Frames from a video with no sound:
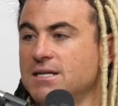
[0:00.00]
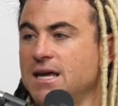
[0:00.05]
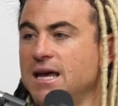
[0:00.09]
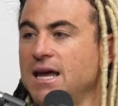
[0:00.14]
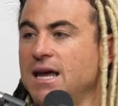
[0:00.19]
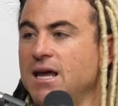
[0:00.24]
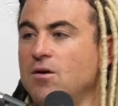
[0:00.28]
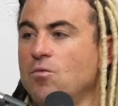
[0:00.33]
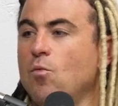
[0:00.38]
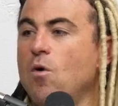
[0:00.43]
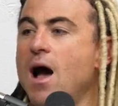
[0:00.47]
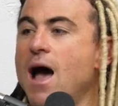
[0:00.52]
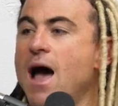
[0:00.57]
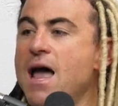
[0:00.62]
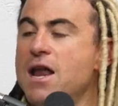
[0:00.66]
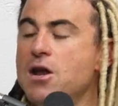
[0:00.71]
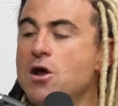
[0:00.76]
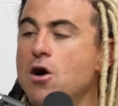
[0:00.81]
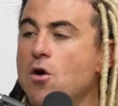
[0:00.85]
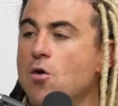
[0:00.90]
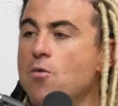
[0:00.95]
and why I
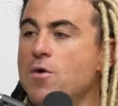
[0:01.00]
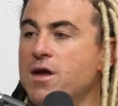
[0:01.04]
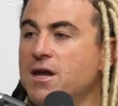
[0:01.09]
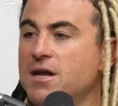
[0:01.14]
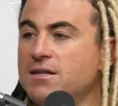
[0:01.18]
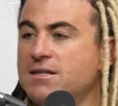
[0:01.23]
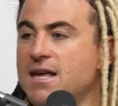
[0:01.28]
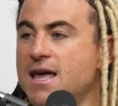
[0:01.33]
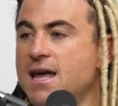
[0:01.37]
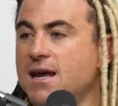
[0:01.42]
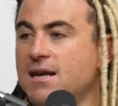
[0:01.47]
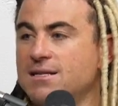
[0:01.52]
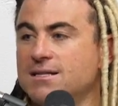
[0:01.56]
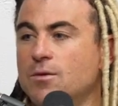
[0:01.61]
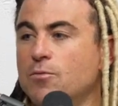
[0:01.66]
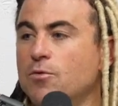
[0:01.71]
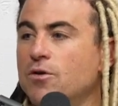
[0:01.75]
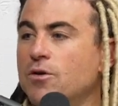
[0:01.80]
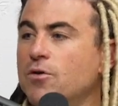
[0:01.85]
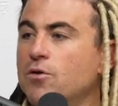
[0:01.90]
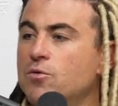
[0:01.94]
know we can take
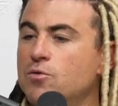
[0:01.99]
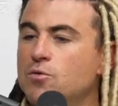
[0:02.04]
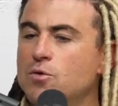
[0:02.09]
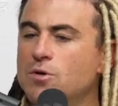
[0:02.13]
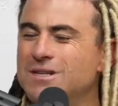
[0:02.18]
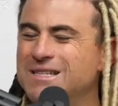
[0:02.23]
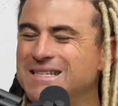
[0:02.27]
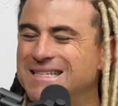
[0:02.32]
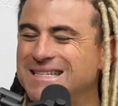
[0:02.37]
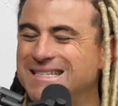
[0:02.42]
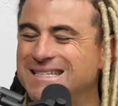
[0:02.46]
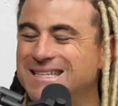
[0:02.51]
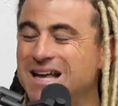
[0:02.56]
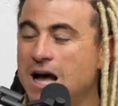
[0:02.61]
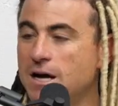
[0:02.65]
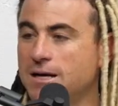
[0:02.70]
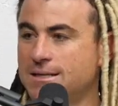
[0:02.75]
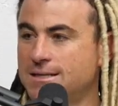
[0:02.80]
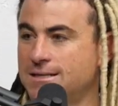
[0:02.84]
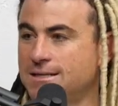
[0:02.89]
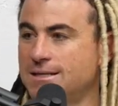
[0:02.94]
someone who
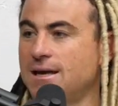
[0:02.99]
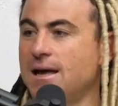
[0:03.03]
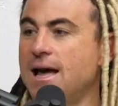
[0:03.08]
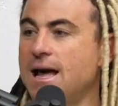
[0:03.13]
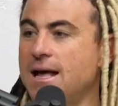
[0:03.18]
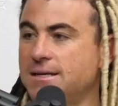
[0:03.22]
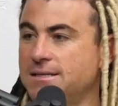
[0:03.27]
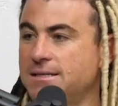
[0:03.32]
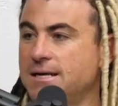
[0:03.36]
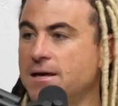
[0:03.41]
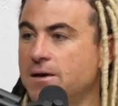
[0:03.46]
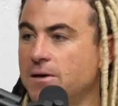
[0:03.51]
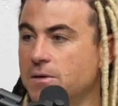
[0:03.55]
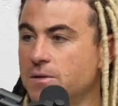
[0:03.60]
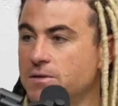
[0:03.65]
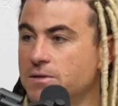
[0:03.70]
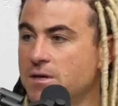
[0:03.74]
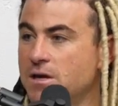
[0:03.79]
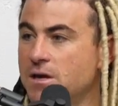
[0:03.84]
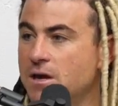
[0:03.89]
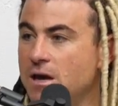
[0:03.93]
sucks at
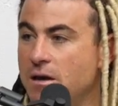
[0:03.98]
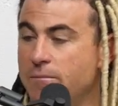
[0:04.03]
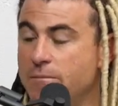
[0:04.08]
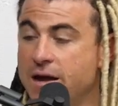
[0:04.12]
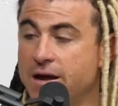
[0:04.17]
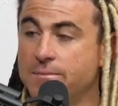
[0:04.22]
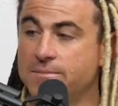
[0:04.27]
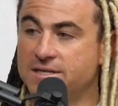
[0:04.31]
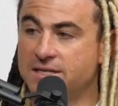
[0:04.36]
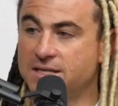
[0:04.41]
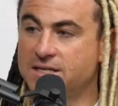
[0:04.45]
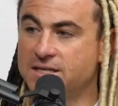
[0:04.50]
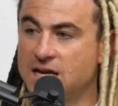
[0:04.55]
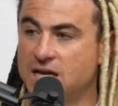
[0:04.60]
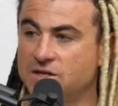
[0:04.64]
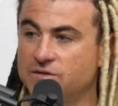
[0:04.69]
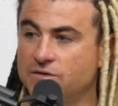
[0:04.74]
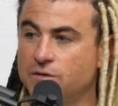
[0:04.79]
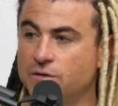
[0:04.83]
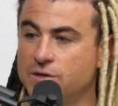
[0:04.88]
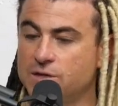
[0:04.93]
sales and make them
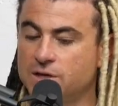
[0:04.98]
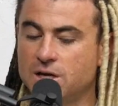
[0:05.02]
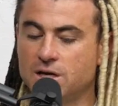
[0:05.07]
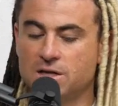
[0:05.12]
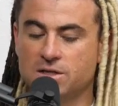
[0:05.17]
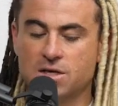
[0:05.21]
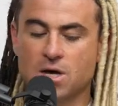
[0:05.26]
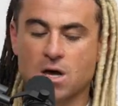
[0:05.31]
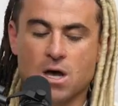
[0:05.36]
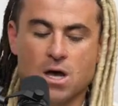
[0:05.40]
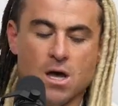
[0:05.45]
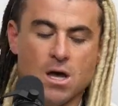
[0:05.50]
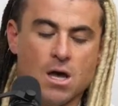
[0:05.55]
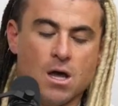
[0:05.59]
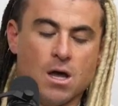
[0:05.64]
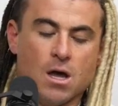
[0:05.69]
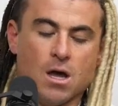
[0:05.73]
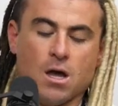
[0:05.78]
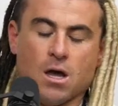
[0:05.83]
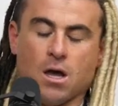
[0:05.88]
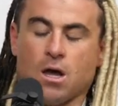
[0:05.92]
successful is because
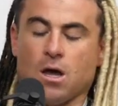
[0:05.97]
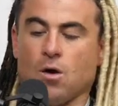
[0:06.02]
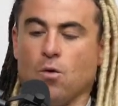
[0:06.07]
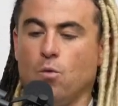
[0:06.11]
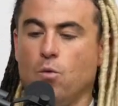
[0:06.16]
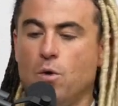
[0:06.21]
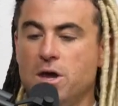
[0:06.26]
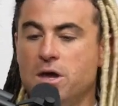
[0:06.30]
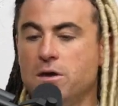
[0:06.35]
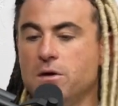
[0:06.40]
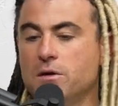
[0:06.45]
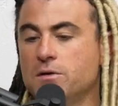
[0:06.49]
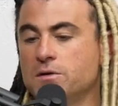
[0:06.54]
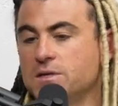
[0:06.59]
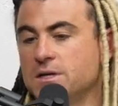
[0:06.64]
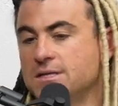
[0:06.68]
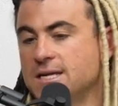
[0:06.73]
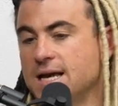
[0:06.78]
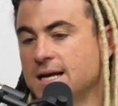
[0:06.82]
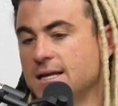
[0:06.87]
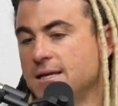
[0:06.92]
we use a
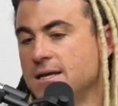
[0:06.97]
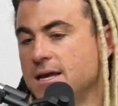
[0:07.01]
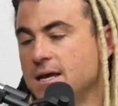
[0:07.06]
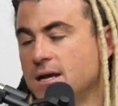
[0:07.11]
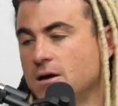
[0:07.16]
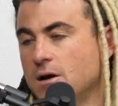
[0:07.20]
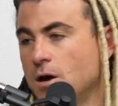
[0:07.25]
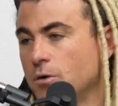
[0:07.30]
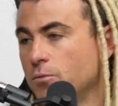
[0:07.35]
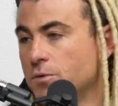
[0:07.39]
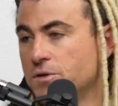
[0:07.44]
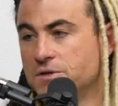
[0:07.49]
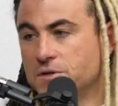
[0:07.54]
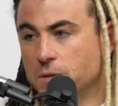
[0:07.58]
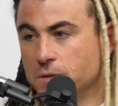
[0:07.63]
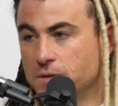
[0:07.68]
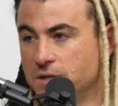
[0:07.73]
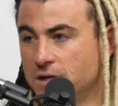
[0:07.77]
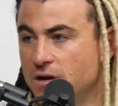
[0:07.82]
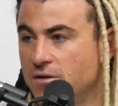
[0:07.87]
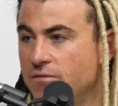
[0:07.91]
technique called
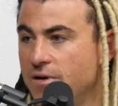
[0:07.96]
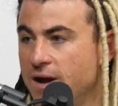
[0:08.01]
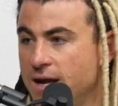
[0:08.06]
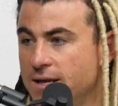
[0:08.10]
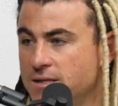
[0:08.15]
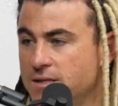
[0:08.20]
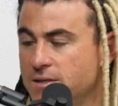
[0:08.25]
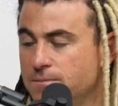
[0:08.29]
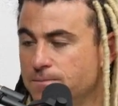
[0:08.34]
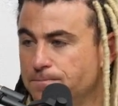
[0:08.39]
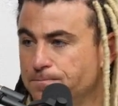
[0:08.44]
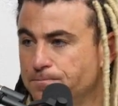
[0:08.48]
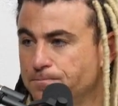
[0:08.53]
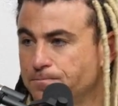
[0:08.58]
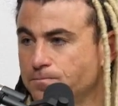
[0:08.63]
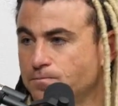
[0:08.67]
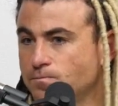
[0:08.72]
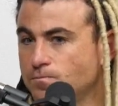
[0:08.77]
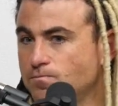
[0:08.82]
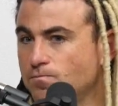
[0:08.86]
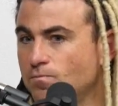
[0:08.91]
results in advance.
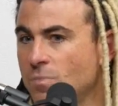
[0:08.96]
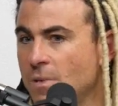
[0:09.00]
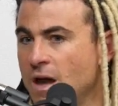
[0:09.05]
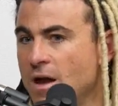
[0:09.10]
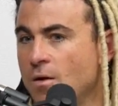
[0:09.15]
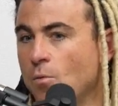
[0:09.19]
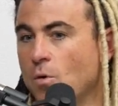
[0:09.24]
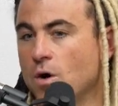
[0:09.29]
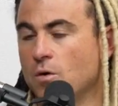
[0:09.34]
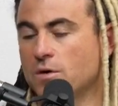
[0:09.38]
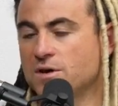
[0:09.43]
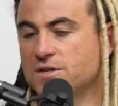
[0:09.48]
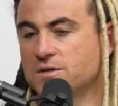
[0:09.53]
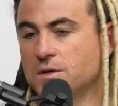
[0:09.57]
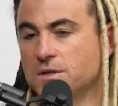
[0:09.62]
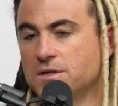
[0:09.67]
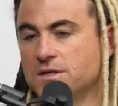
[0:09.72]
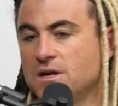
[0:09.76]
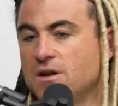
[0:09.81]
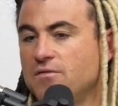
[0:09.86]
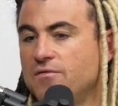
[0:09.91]
And what
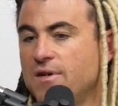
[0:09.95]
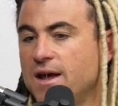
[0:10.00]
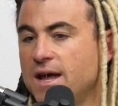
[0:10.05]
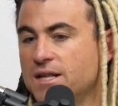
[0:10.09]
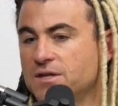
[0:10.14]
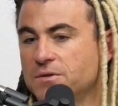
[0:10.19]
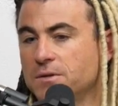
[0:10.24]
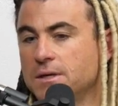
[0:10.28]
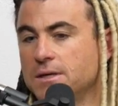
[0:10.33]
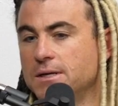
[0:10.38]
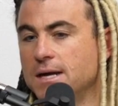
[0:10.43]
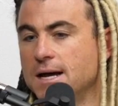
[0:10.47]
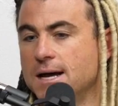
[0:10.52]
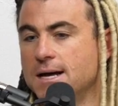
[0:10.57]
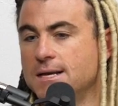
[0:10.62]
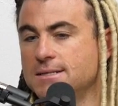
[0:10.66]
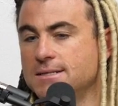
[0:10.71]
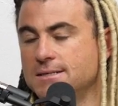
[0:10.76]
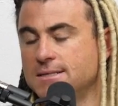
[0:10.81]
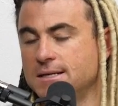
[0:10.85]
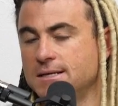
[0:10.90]
results in advance really
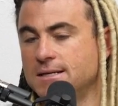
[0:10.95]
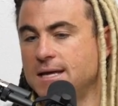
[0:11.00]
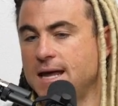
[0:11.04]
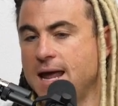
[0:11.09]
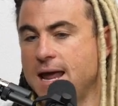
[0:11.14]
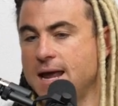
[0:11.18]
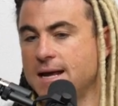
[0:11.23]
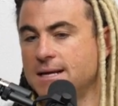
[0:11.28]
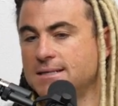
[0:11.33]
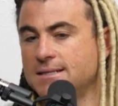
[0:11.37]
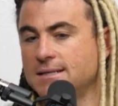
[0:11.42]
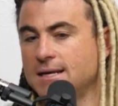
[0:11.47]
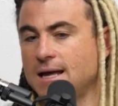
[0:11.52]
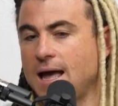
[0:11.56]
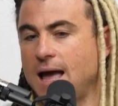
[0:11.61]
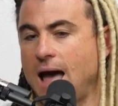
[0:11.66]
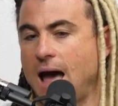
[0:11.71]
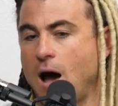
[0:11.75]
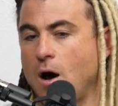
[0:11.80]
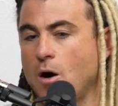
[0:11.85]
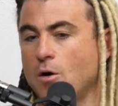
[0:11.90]
does is it takes
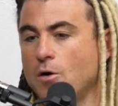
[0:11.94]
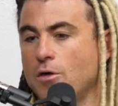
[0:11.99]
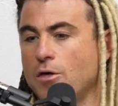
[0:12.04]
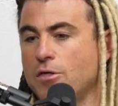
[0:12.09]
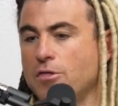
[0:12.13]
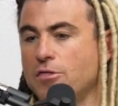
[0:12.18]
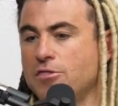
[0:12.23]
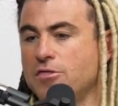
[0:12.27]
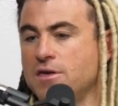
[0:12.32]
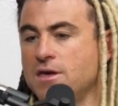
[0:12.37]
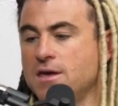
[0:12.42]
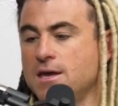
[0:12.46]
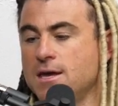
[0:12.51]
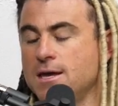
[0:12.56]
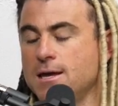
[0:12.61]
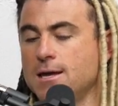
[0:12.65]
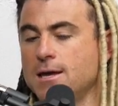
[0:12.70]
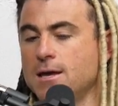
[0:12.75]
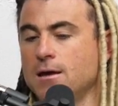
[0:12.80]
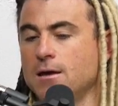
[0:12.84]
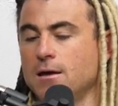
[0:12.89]
out
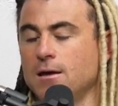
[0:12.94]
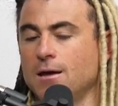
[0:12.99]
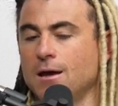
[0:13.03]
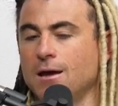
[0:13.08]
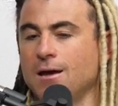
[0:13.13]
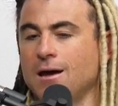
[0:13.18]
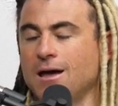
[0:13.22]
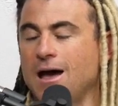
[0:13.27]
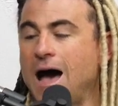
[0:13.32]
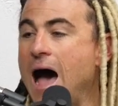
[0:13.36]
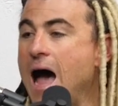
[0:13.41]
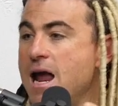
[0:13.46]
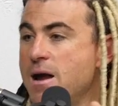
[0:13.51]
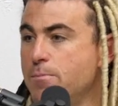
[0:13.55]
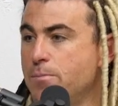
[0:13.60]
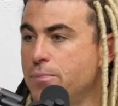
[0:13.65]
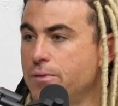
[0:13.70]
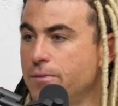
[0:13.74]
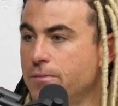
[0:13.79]
the hype,